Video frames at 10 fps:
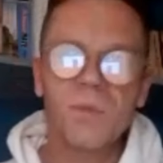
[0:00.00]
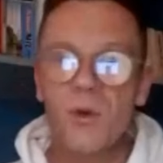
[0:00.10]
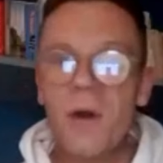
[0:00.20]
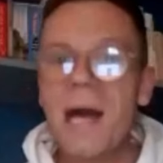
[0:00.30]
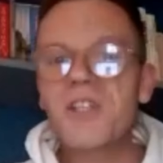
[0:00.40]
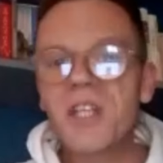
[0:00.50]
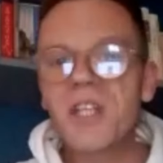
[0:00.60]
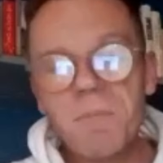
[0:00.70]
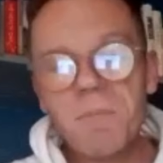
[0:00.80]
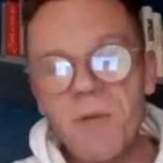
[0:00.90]
who
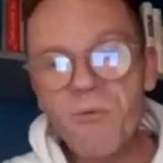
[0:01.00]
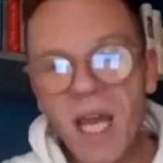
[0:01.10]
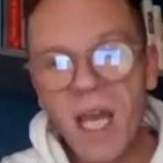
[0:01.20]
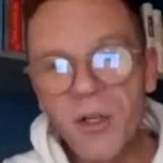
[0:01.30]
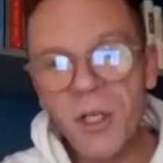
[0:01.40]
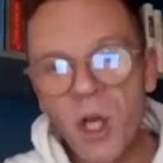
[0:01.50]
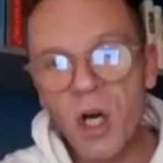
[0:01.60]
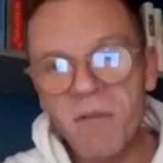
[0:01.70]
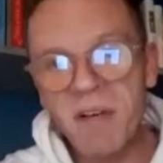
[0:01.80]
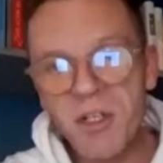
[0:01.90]
actually has been right on a
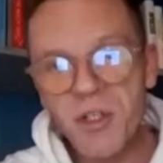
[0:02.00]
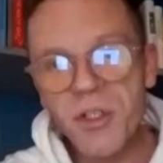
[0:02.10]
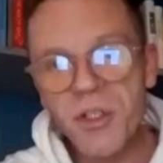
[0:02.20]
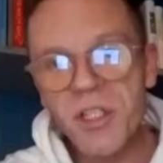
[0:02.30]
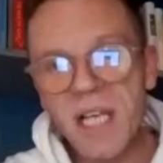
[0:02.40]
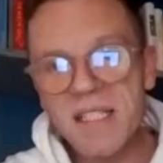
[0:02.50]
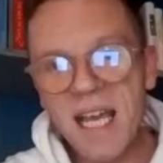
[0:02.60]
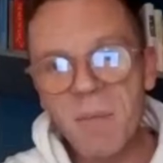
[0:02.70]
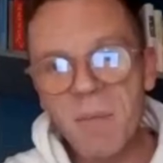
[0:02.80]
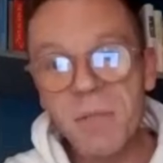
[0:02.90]
lot of issues as
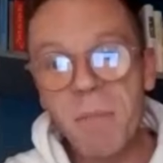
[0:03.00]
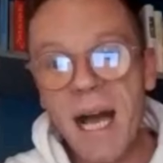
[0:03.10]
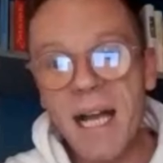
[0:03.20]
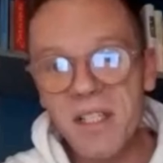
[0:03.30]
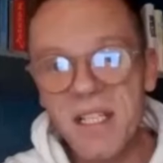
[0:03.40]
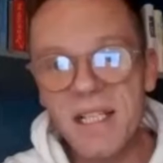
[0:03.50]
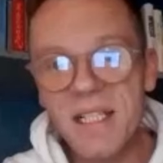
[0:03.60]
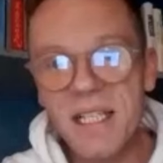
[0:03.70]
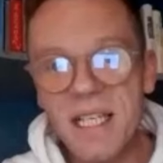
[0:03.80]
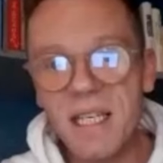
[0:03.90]
time has passed
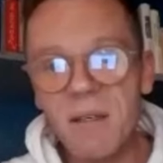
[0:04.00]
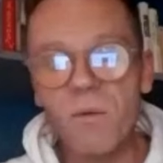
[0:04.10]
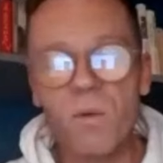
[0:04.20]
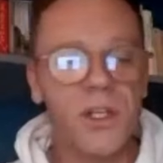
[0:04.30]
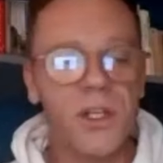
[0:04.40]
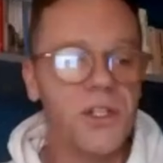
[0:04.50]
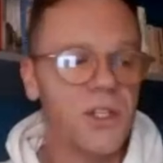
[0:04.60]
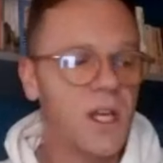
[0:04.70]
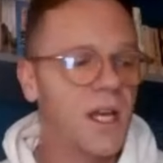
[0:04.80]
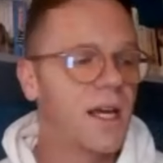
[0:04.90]
since he
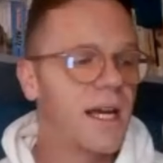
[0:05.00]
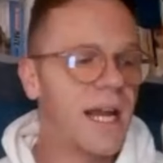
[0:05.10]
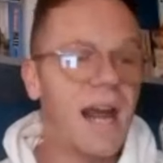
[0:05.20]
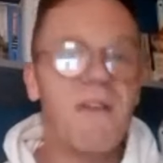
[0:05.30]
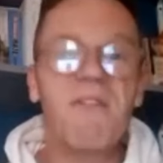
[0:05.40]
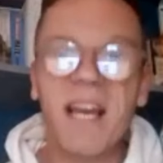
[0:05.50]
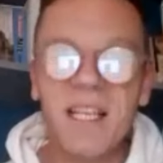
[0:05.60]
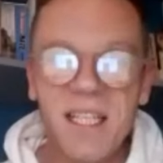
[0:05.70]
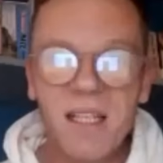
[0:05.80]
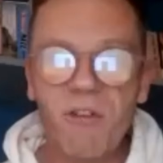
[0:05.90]
was
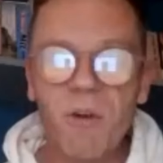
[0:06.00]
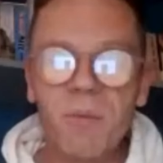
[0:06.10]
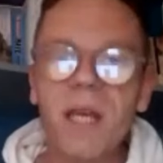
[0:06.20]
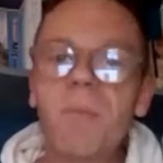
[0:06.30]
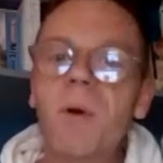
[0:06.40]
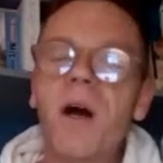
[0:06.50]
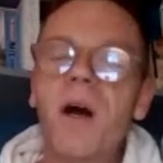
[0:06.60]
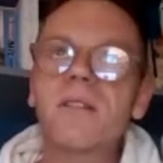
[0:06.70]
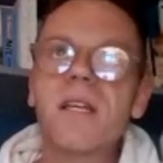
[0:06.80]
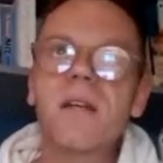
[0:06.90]
evicted from the Labour
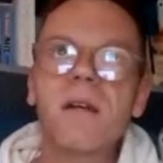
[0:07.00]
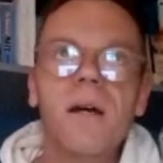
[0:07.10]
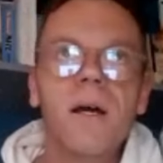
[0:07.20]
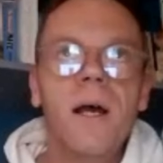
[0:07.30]
Party.